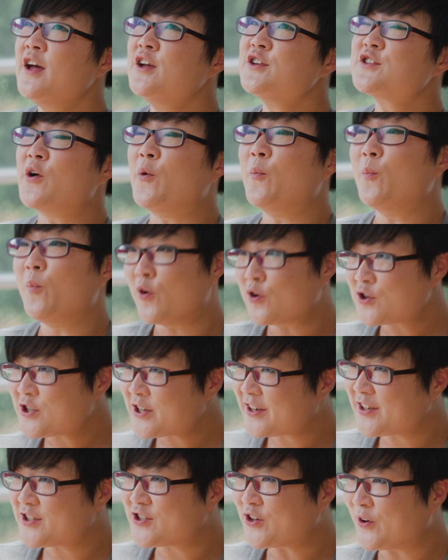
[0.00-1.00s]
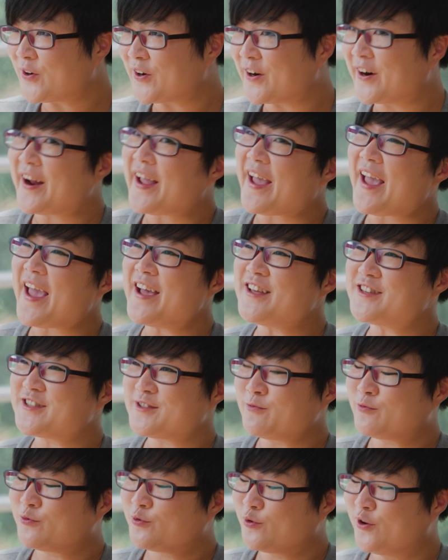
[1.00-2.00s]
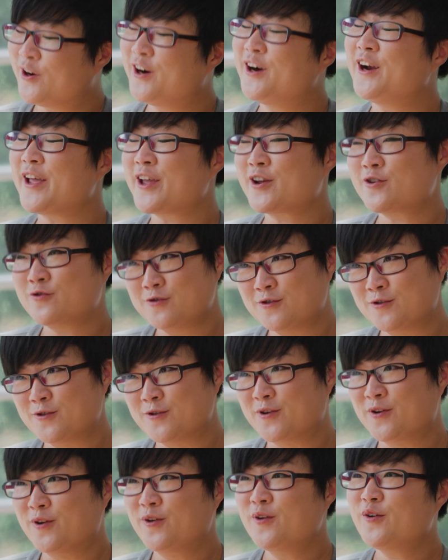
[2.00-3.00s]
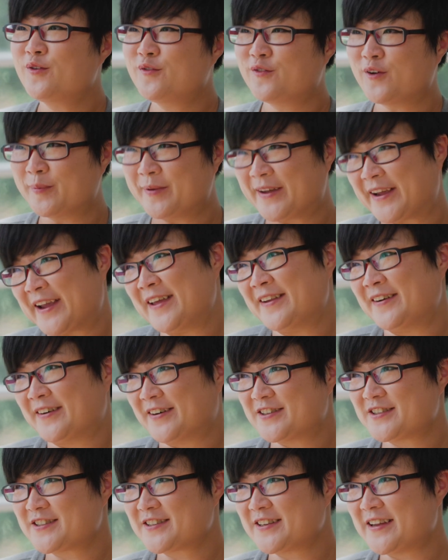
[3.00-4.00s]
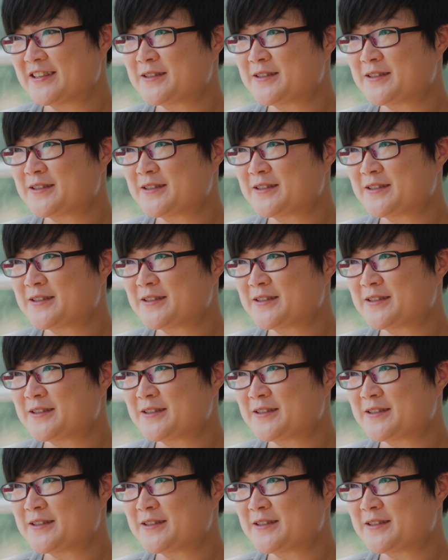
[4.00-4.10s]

it. So motion controller, it's really cool for beginners,